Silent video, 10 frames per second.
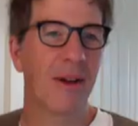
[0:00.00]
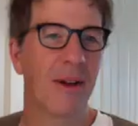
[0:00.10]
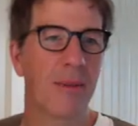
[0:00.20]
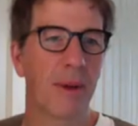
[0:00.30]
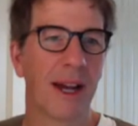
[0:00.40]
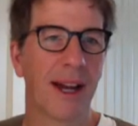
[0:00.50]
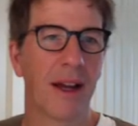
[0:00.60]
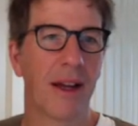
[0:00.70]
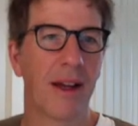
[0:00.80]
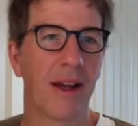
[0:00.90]
I was buying
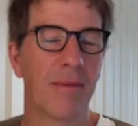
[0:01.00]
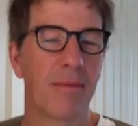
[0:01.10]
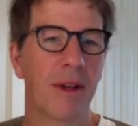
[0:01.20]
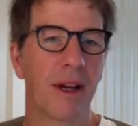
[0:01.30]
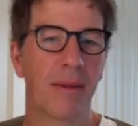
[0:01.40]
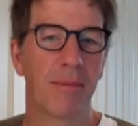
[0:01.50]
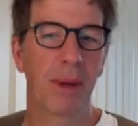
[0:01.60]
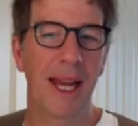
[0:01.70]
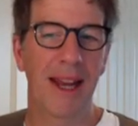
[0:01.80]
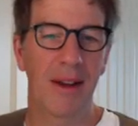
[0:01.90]
a
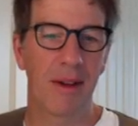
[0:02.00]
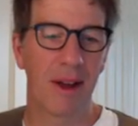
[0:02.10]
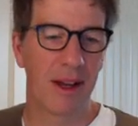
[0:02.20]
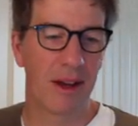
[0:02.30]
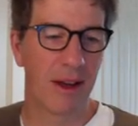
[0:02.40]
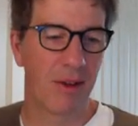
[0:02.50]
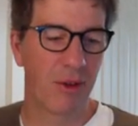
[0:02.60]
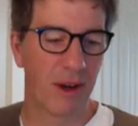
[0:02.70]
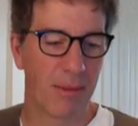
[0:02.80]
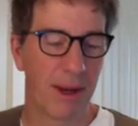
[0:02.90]
pen, a
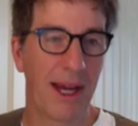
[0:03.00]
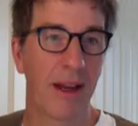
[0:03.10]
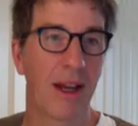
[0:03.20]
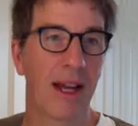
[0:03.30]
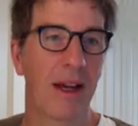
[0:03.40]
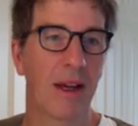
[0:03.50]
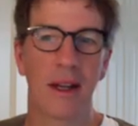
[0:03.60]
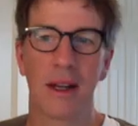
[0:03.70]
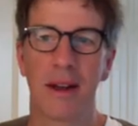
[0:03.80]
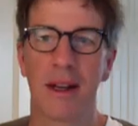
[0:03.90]
drawing pen, and you
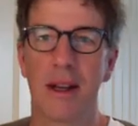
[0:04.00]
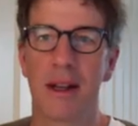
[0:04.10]
know?